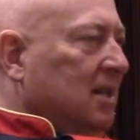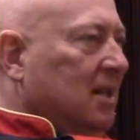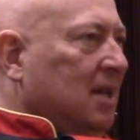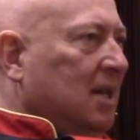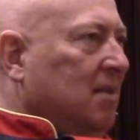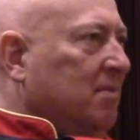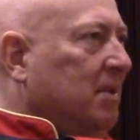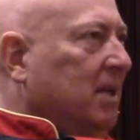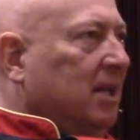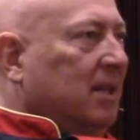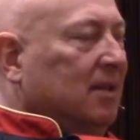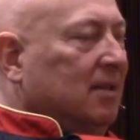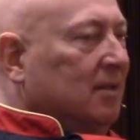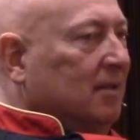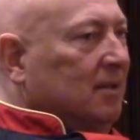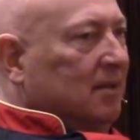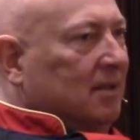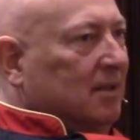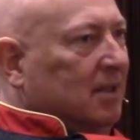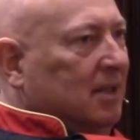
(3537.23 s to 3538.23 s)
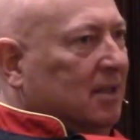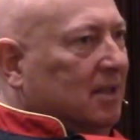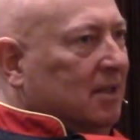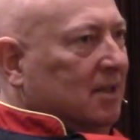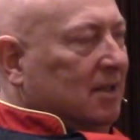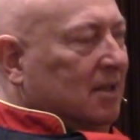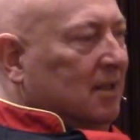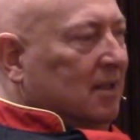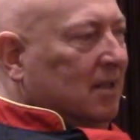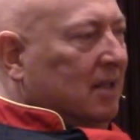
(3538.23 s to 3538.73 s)
I mean,
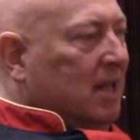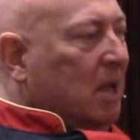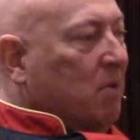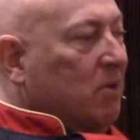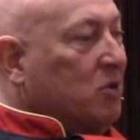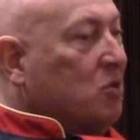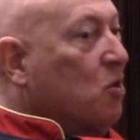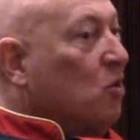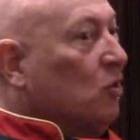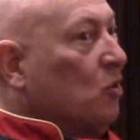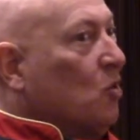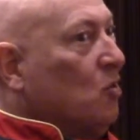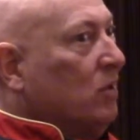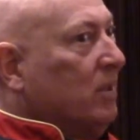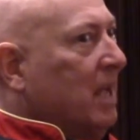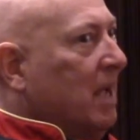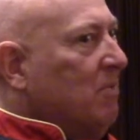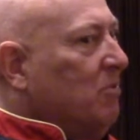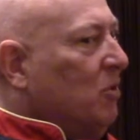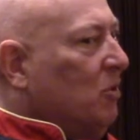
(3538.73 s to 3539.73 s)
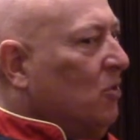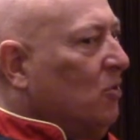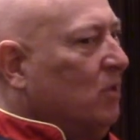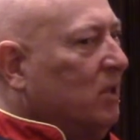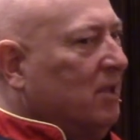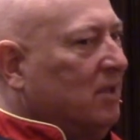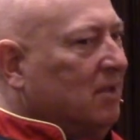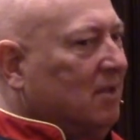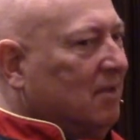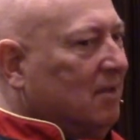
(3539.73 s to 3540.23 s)
that was not a long time ago. It
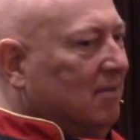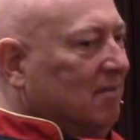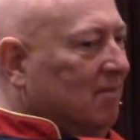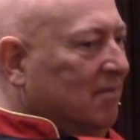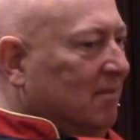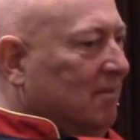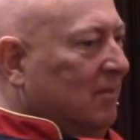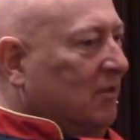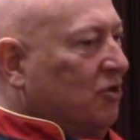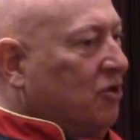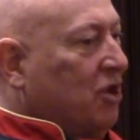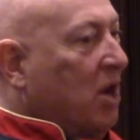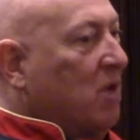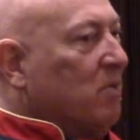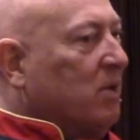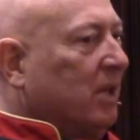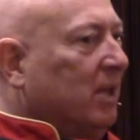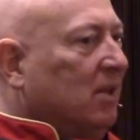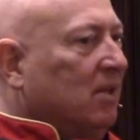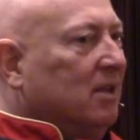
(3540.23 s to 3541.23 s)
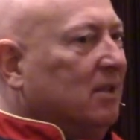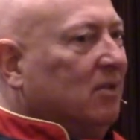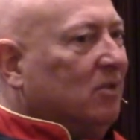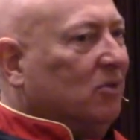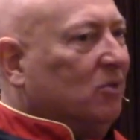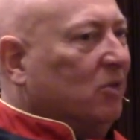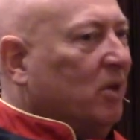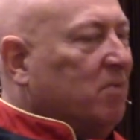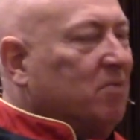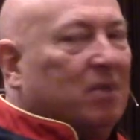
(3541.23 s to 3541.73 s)
was January,
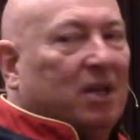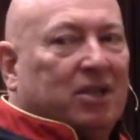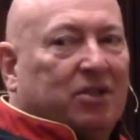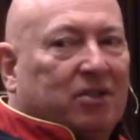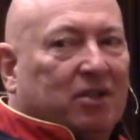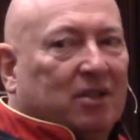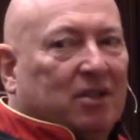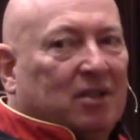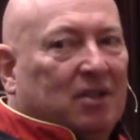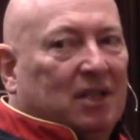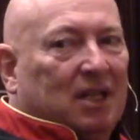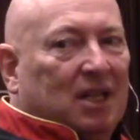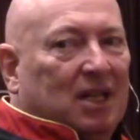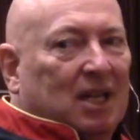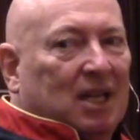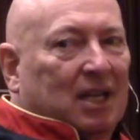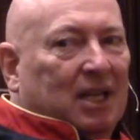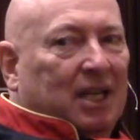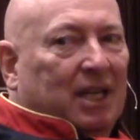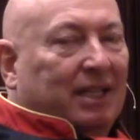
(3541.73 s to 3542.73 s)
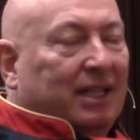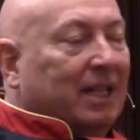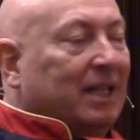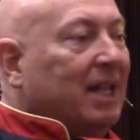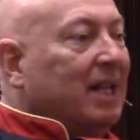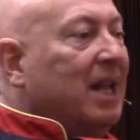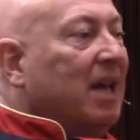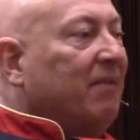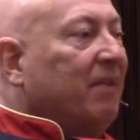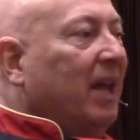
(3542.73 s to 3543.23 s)
exactly. 3 months ago. They
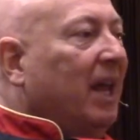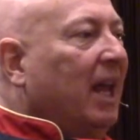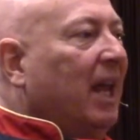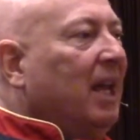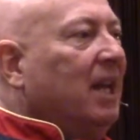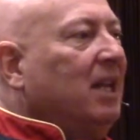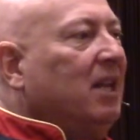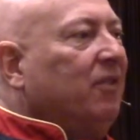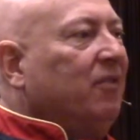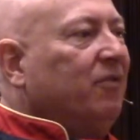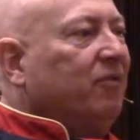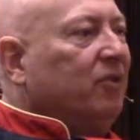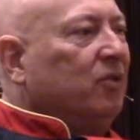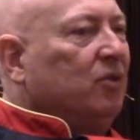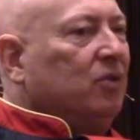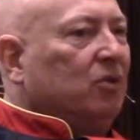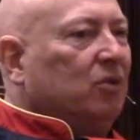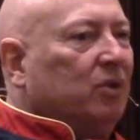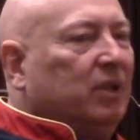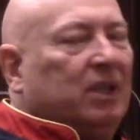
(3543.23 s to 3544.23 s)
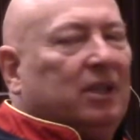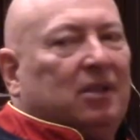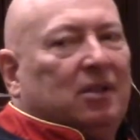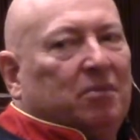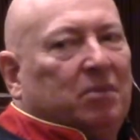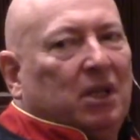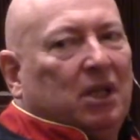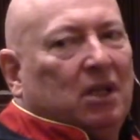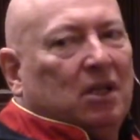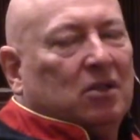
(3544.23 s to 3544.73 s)
didn't have any food to eat
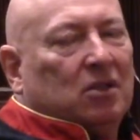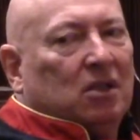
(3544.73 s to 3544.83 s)
because